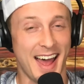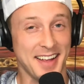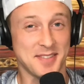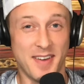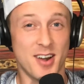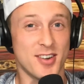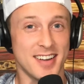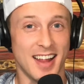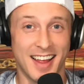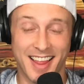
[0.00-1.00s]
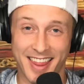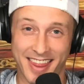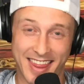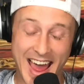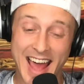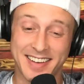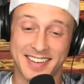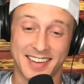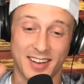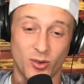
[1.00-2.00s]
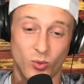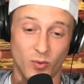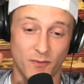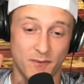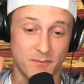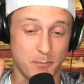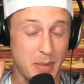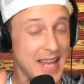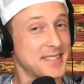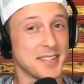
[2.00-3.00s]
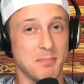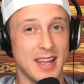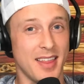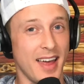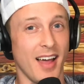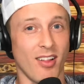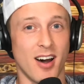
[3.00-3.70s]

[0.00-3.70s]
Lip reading: as veteran, that pisses me the hell